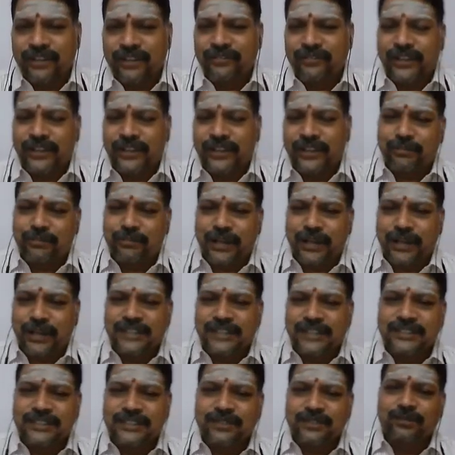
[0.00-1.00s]
When the
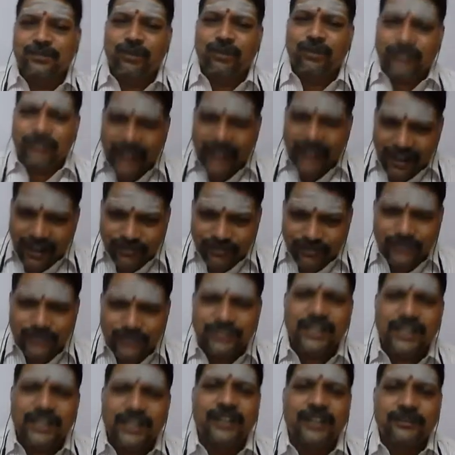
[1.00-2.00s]
price is low, they have to
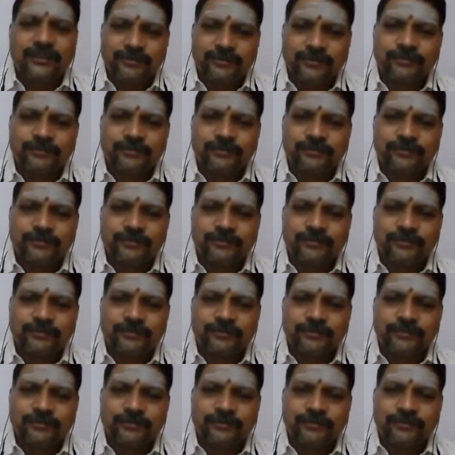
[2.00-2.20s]
sell.